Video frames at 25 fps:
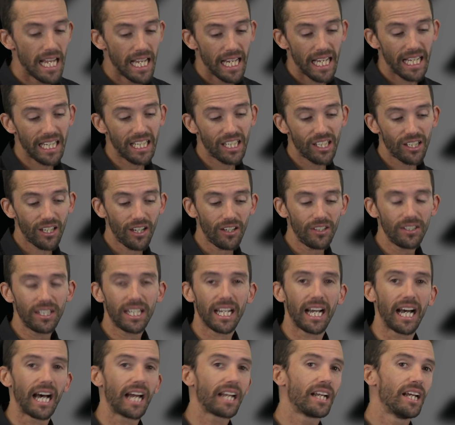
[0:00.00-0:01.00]
And a
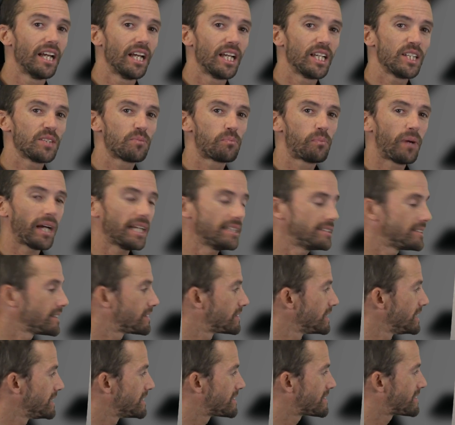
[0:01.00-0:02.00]
go-kart is
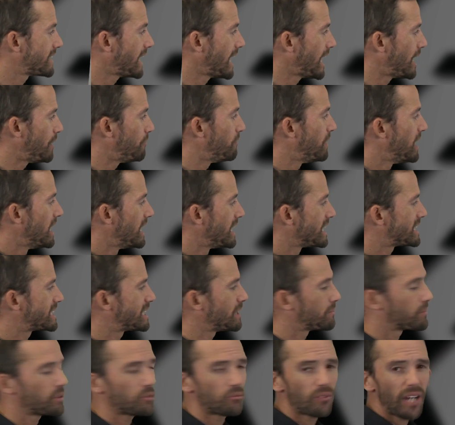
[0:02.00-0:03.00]
basically the same,
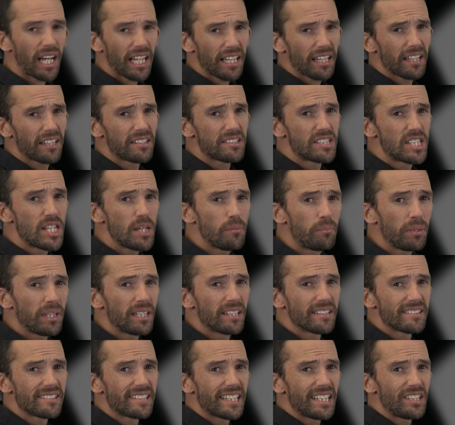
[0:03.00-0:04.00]
except that rather than tipping
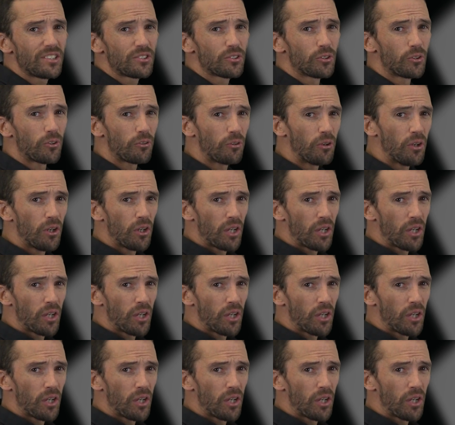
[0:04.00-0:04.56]
the seesaw